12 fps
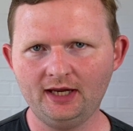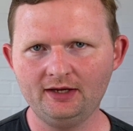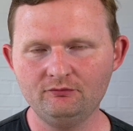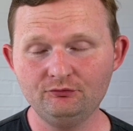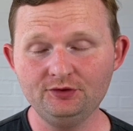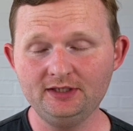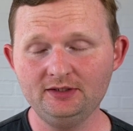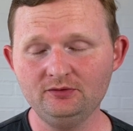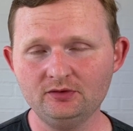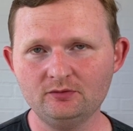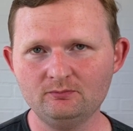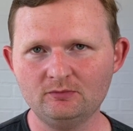really
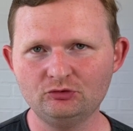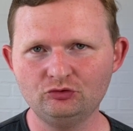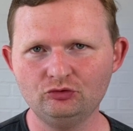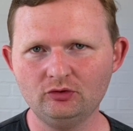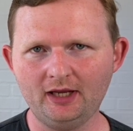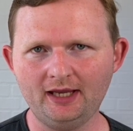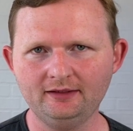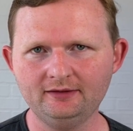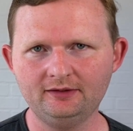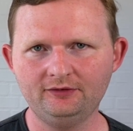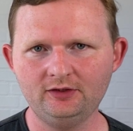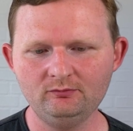mature Agile
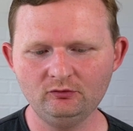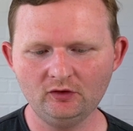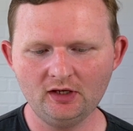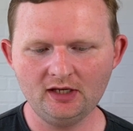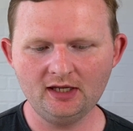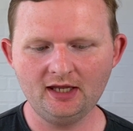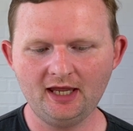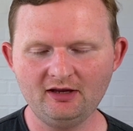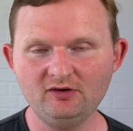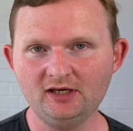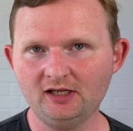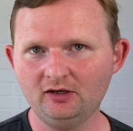teams
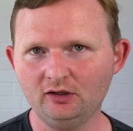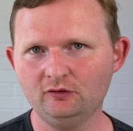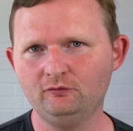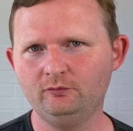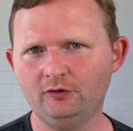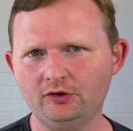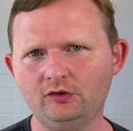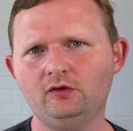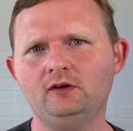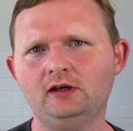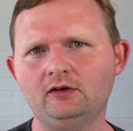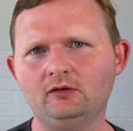having a lot of
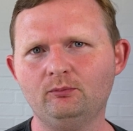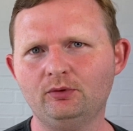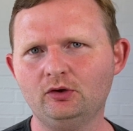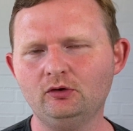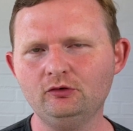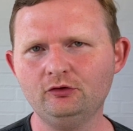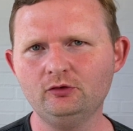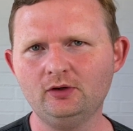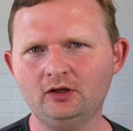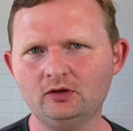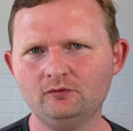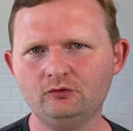processes, but also a
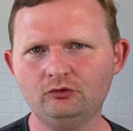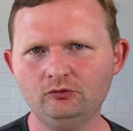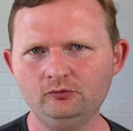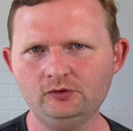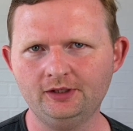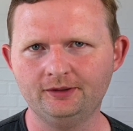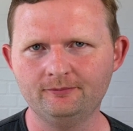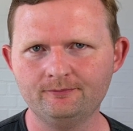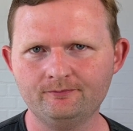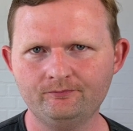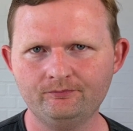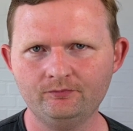lot of tooling.
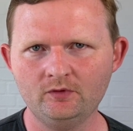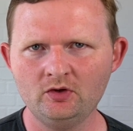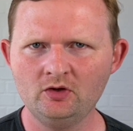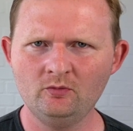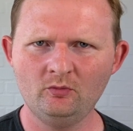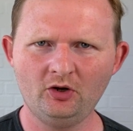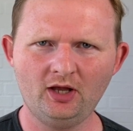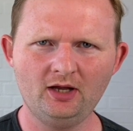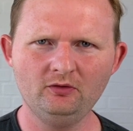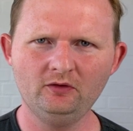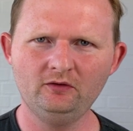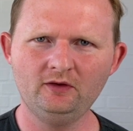But how
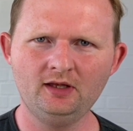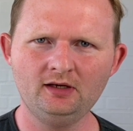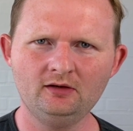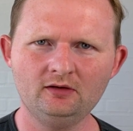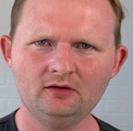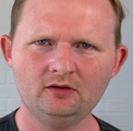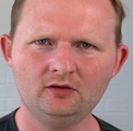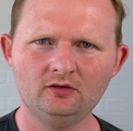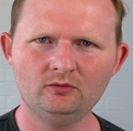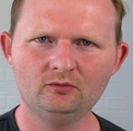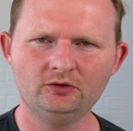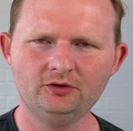does that
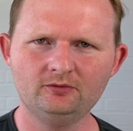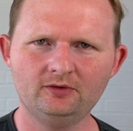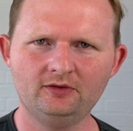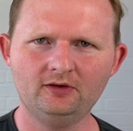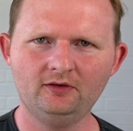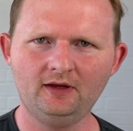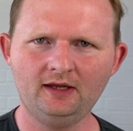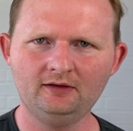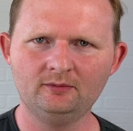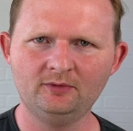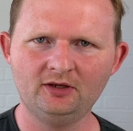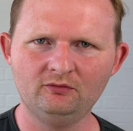work with this Agile
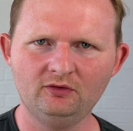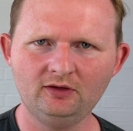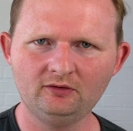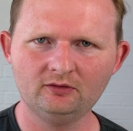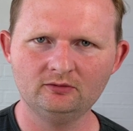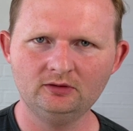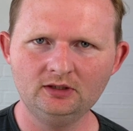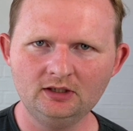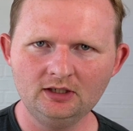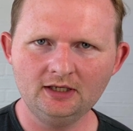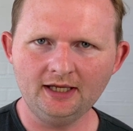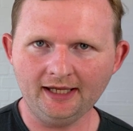Manifesto?
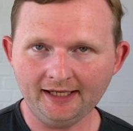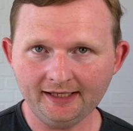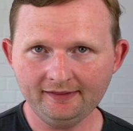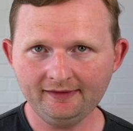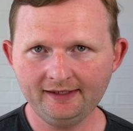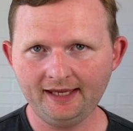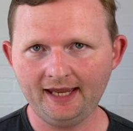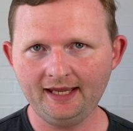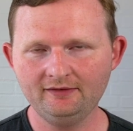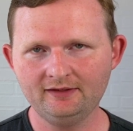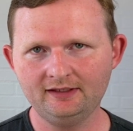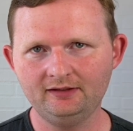In the
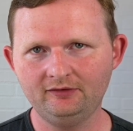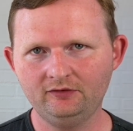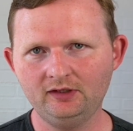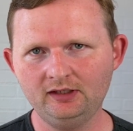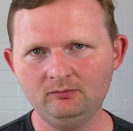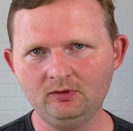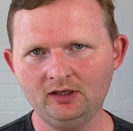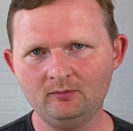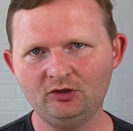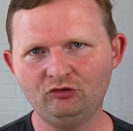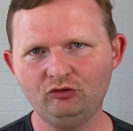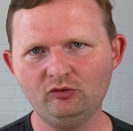Agile team, in a
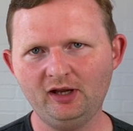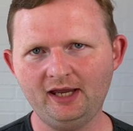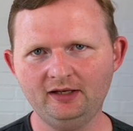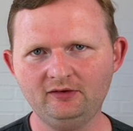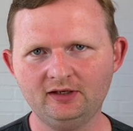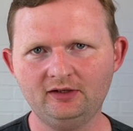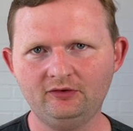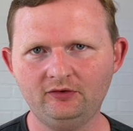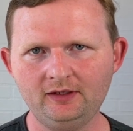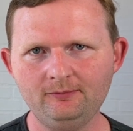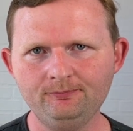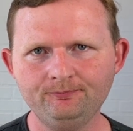mature Agile
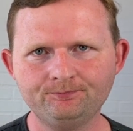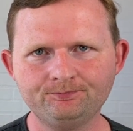team,